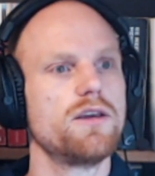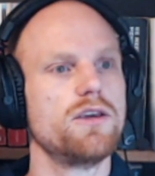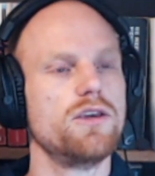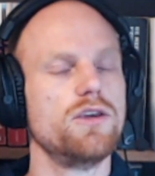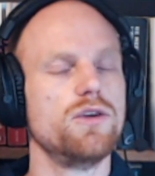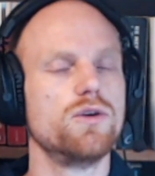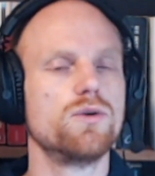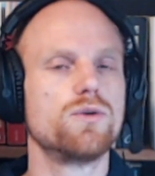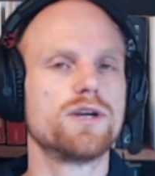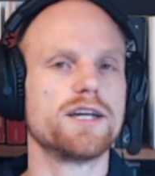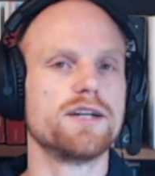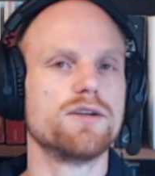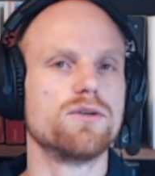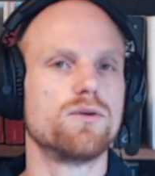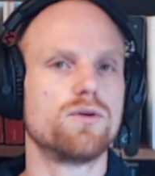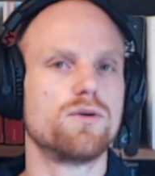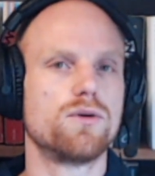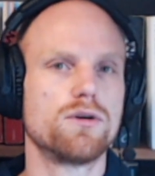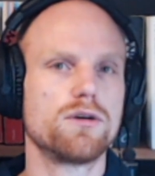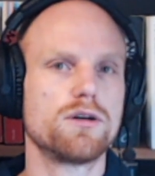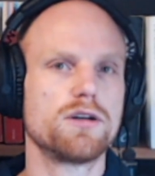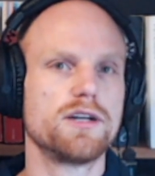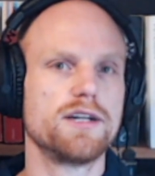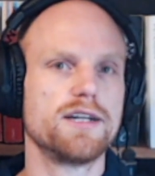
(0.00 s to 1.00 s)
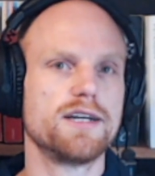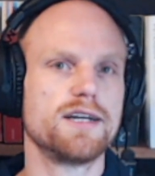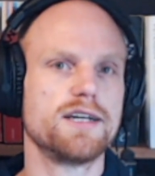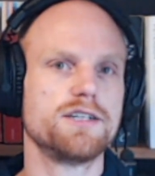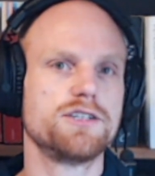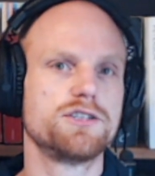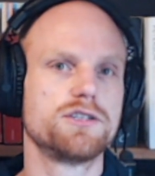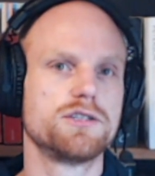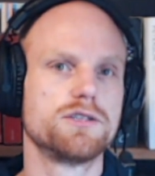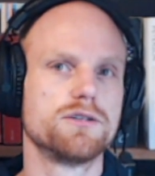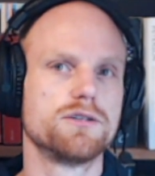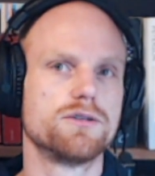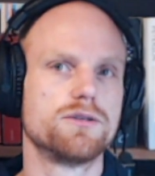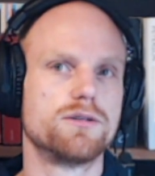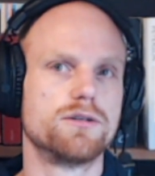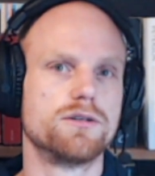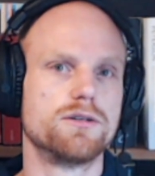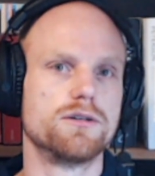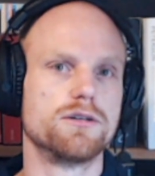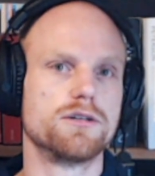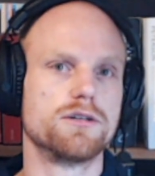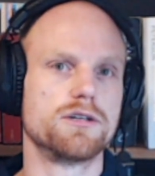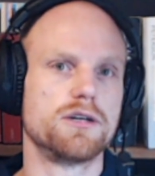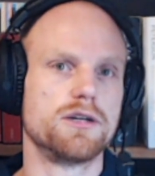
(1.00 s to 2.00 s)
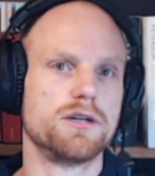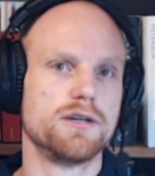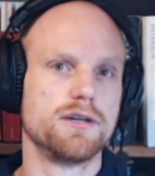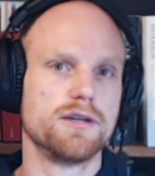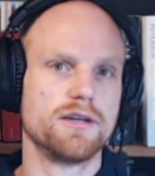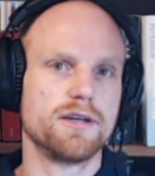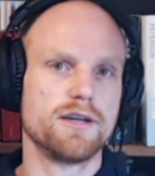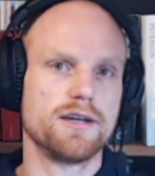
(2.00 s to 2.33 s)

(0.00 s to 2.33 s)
you can organize your